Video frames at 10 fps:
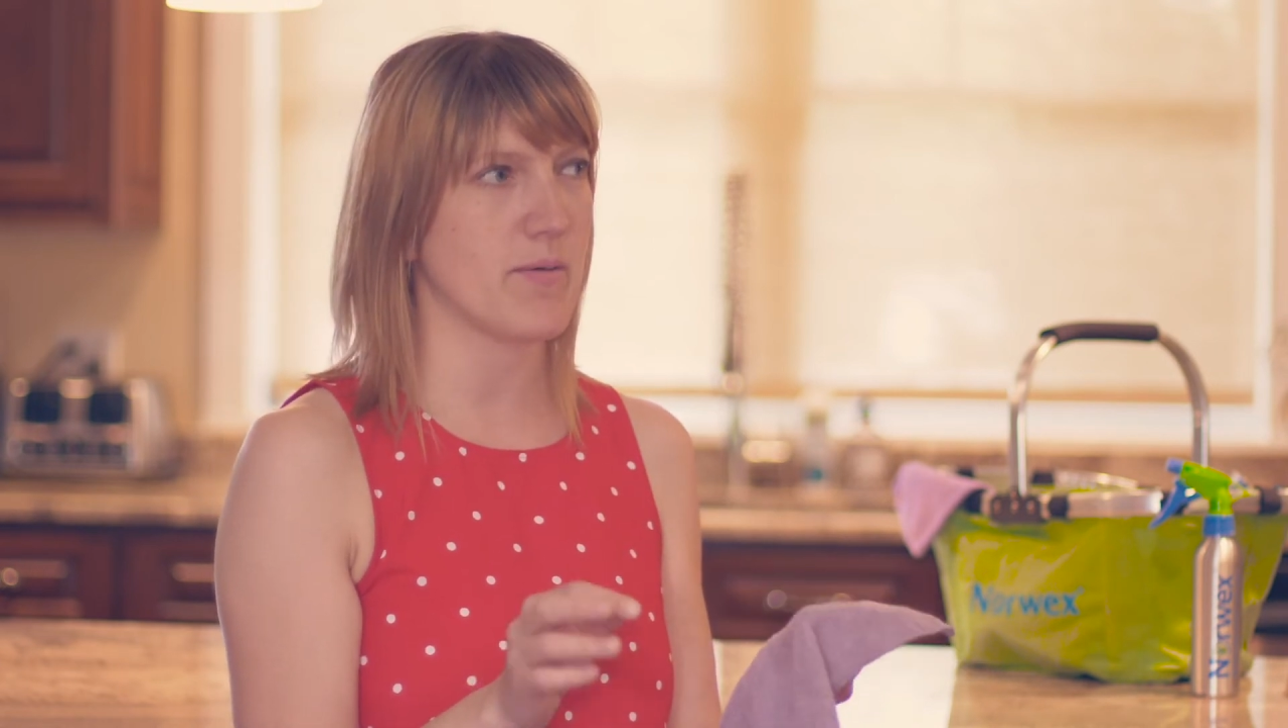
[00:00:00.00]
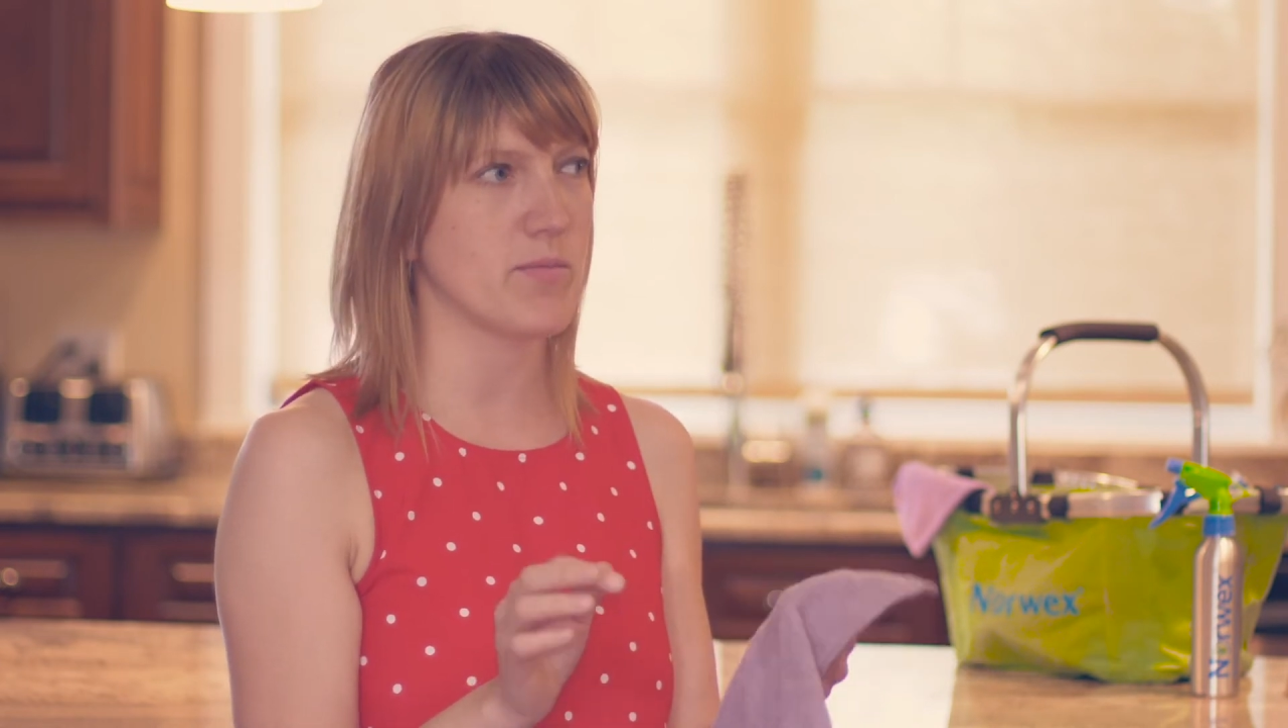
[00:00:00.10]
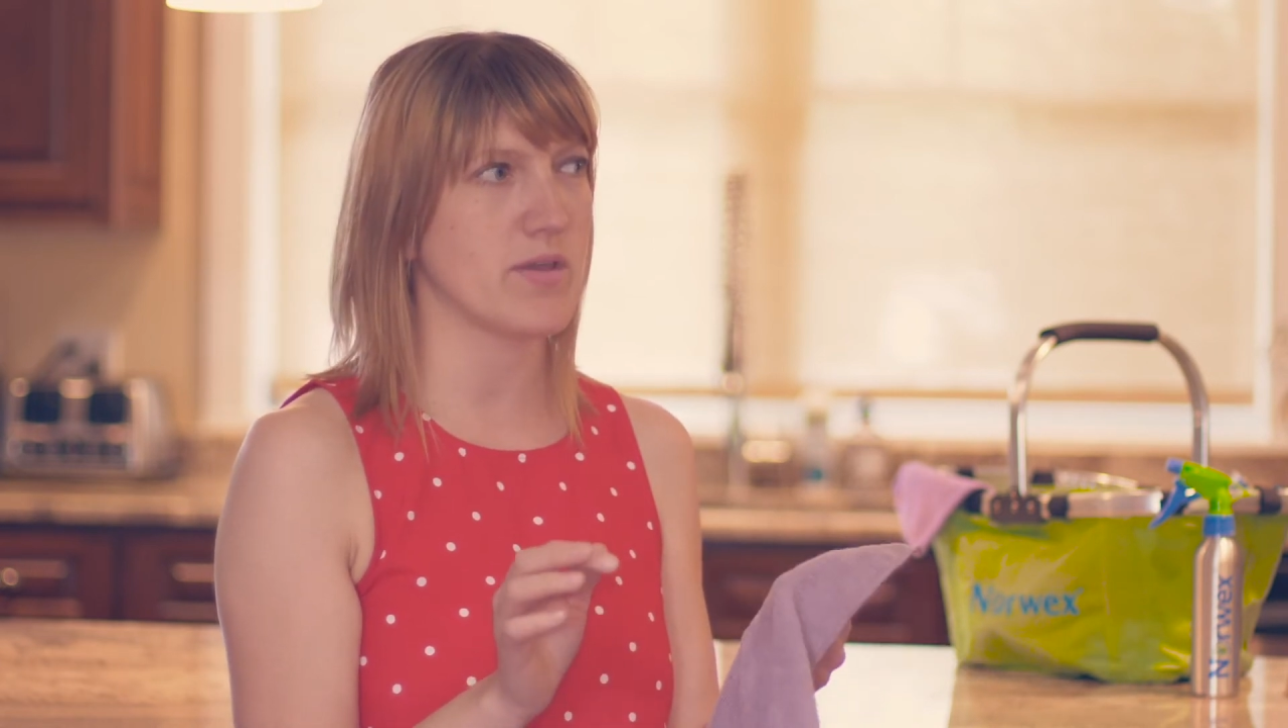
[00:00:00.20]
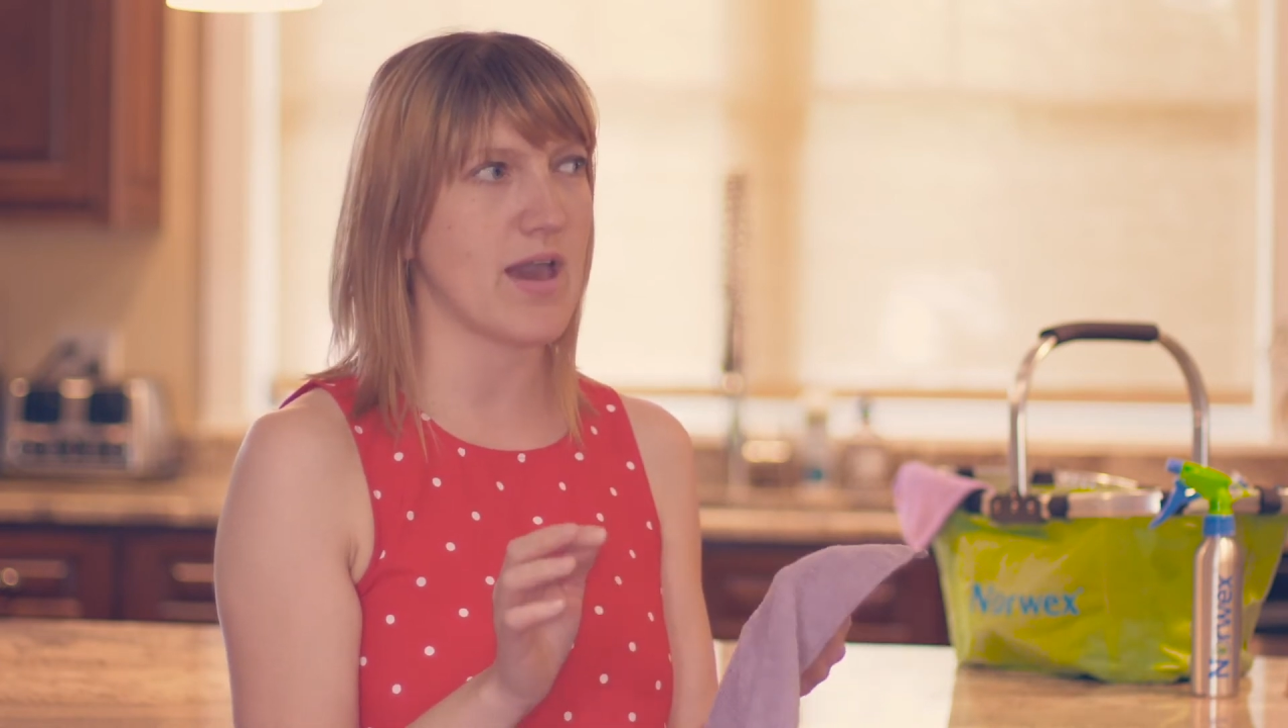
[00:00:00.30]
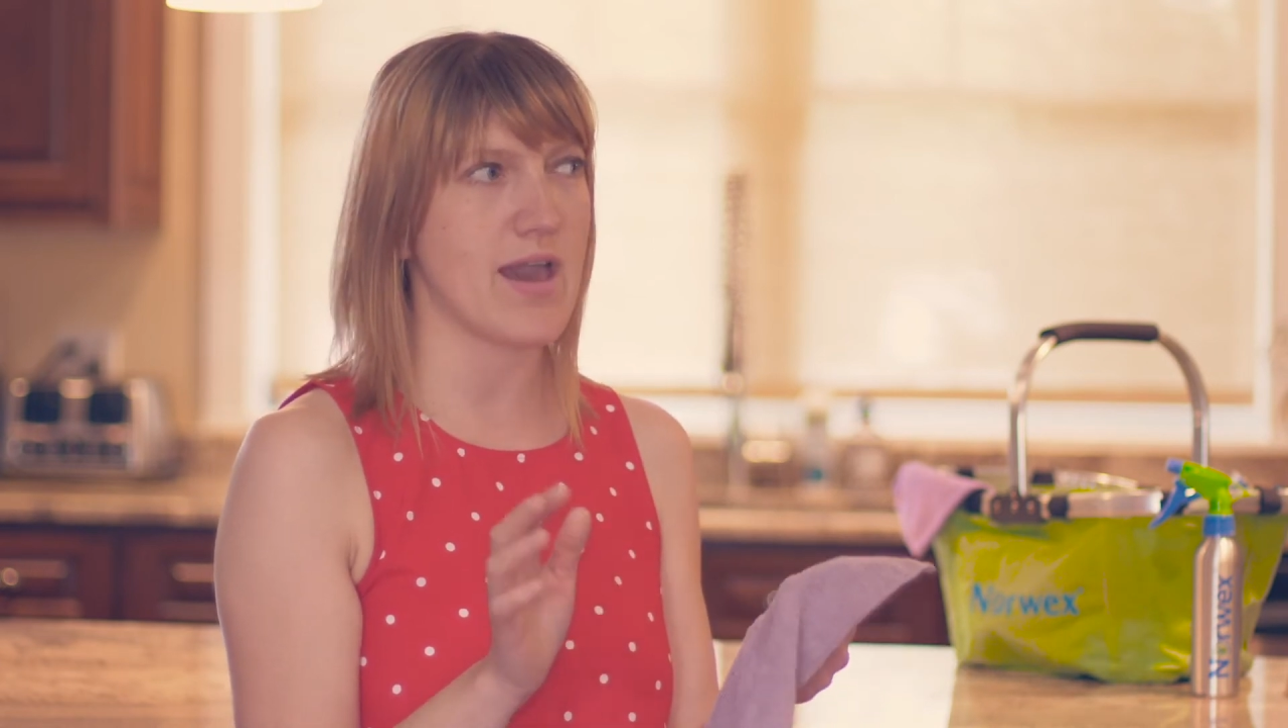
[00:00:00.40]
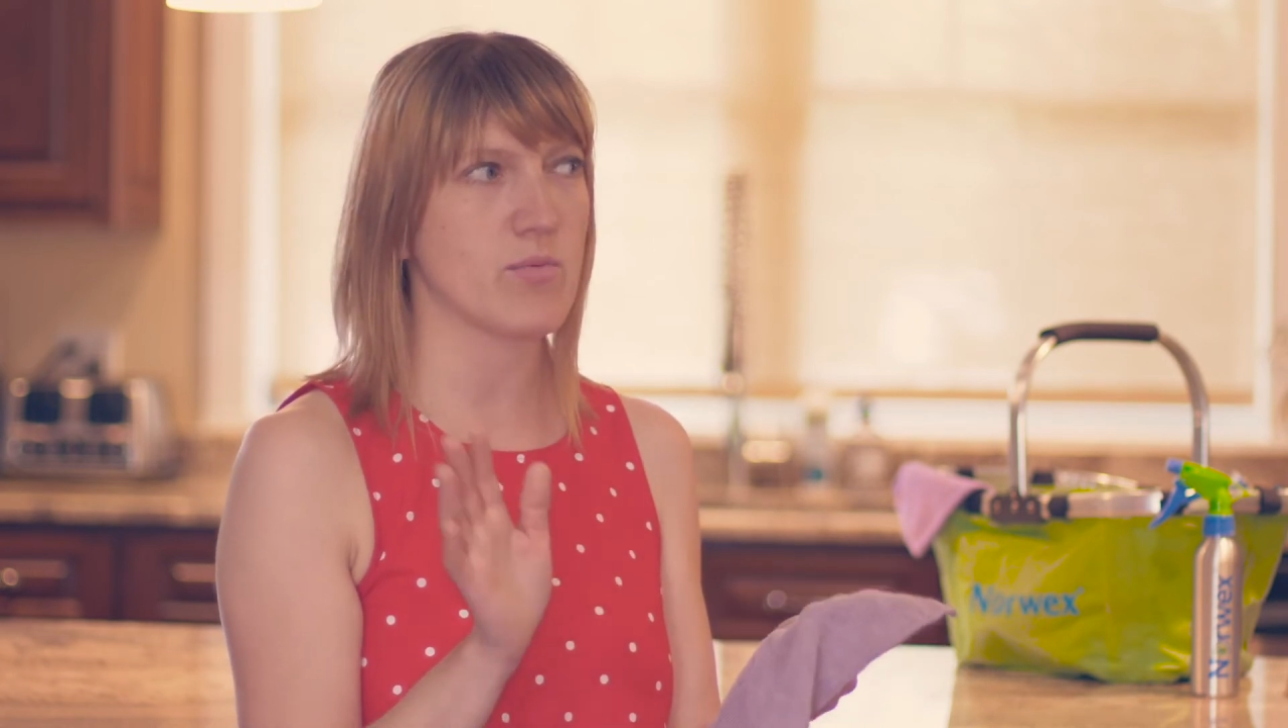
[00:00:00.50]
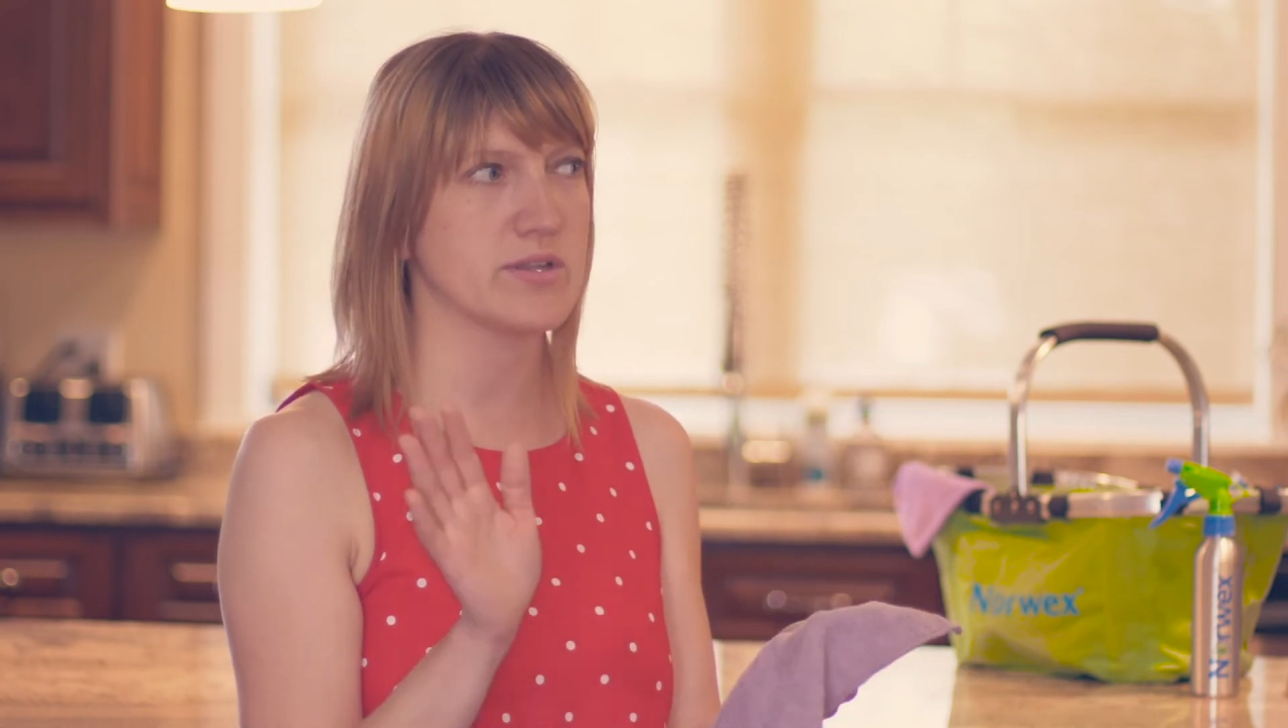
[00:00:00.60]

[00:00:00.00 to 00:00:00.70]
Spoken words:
I mean, I